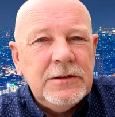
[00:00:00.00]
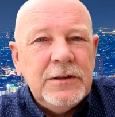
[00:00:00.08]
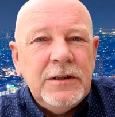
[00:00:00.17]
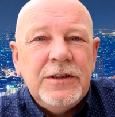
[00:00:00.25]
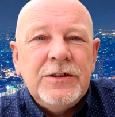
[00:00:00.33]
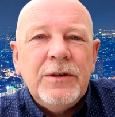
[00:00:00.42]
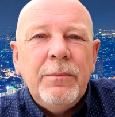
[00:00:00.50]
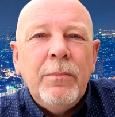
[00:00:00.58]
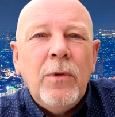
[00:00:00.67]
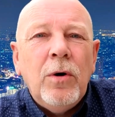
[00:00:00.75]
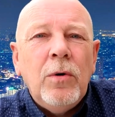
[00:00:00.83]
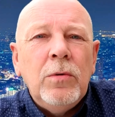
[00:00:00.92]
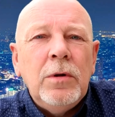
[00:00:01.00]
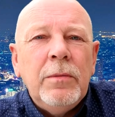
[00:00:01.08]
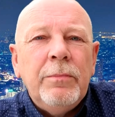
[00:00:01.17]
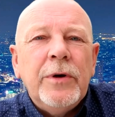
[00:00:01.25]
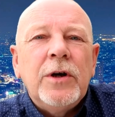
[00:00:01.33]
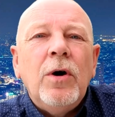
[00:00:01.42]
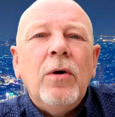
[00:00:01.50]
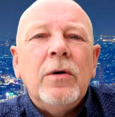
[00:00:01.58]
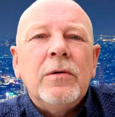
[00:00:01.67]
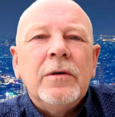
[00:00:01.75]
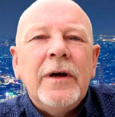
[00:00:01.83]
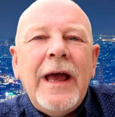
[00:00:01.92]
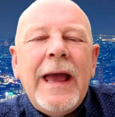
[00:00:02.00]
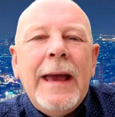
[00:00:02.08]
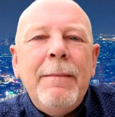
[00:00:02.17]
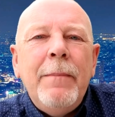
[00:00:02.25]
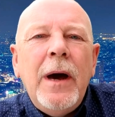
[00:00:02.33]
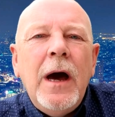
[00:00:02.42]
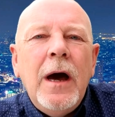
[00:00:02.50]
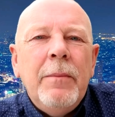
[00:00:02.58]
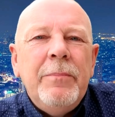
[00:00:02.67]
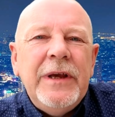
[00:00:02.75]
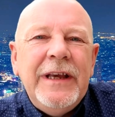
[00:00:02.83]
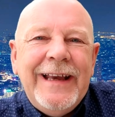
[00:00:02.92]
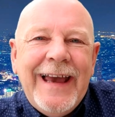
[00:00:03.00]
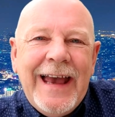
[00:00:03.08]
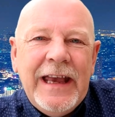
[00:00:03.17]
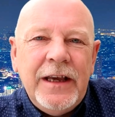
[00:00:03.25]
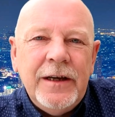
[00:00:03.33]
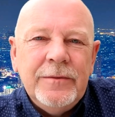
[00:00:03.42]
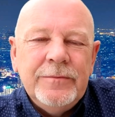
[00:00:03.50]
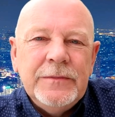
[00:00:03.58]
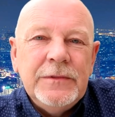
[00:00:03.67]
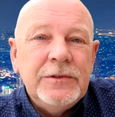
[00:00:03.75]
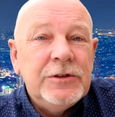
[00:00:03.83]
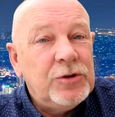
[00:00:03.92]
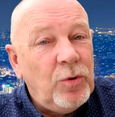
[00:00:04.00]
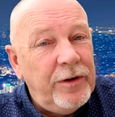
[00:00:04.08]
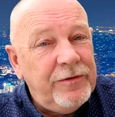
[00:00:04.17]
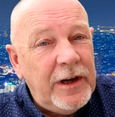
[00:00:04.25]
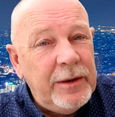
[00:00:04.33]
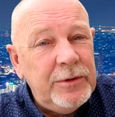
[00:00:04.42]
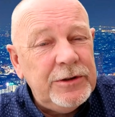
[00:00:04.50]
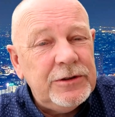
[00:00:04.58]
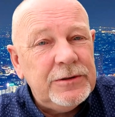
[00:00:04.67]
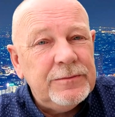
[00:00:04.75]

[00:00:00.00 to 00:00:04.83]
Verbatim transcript: is Mall Bakong, MBK. Quite famous.